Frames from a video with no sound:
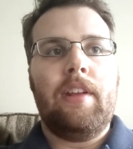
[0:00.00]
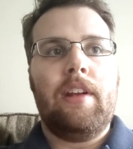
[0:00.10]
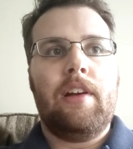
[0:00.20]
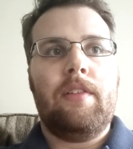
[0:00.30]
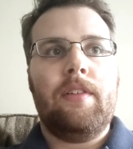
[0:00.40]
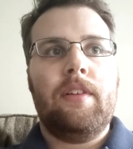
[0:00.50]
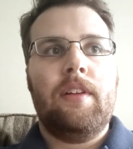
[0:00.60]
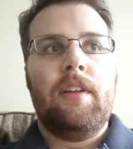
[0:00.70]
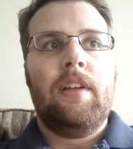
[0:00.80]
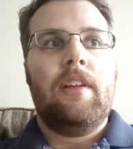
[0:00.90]

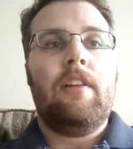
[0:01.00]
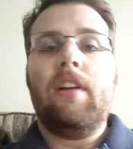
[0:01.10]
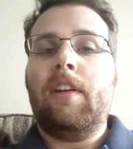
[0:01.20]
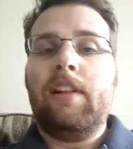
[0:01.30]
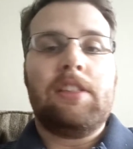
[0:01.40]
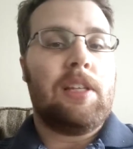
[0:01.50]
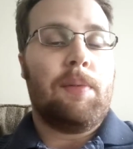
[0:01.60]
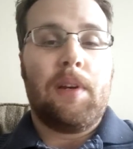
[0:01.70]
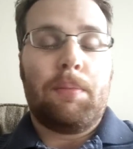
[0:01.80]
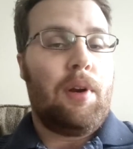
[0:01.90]
You're going to need
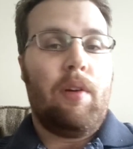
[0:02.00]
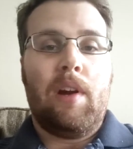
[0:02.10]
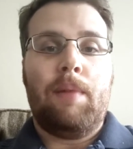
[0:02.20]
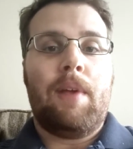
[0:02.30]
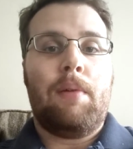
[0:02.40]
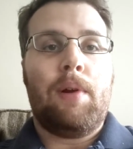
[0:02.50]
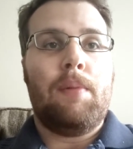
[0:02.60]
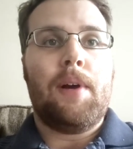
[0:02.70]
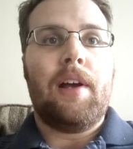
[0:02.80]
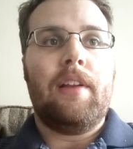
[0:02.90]
someone to program that
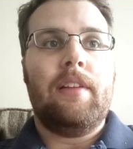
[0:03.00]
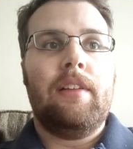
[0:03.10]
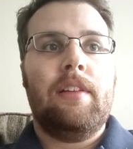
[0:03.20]
robot.